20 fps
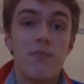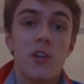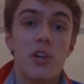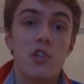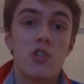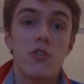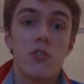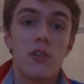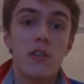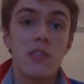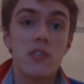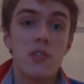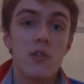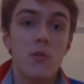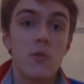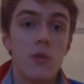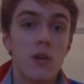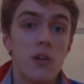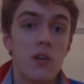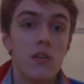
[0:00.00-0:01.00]
are struggling
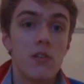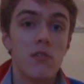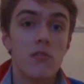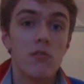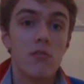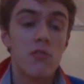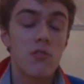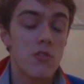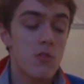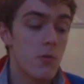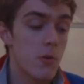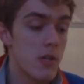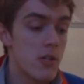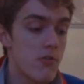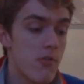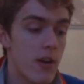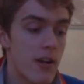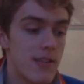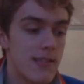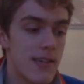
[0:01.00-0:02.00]
to squeeze
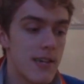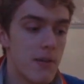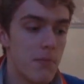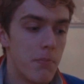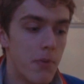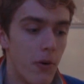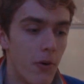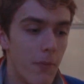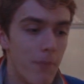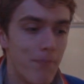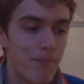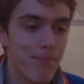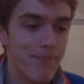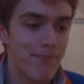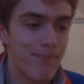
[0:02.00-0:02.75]
rides in, but